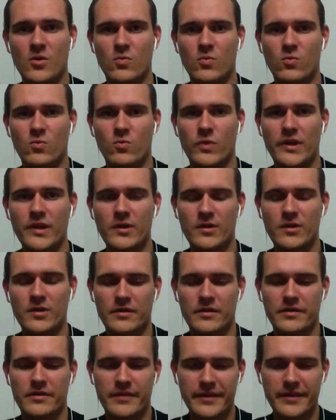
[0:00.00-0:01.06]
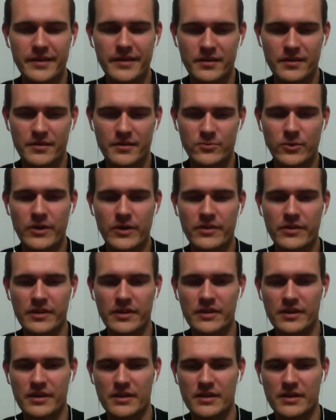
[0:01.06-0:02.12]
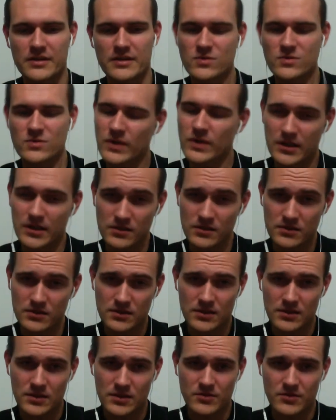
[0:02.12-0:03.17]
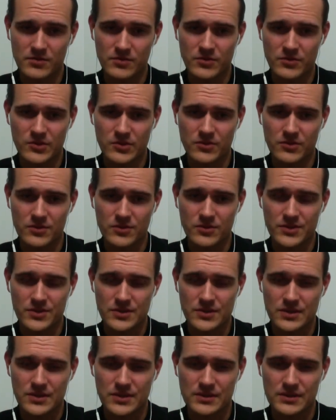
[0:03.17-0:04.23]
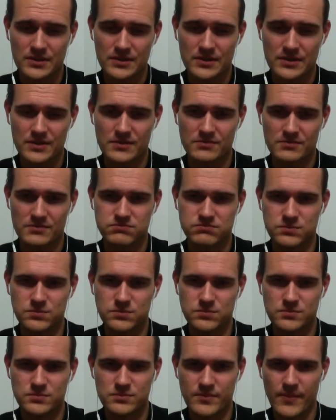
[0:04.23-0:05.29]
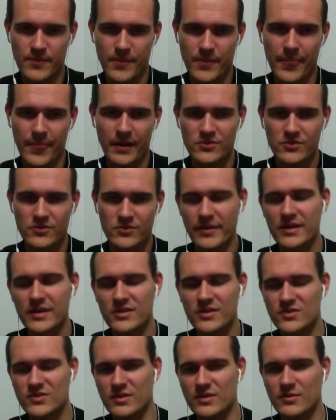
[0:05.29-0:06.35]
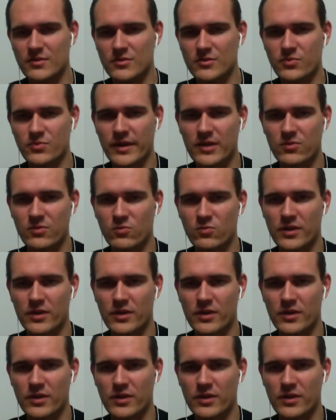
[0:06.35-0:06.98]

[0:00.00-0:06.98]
we are rethinking it as well, because to make it work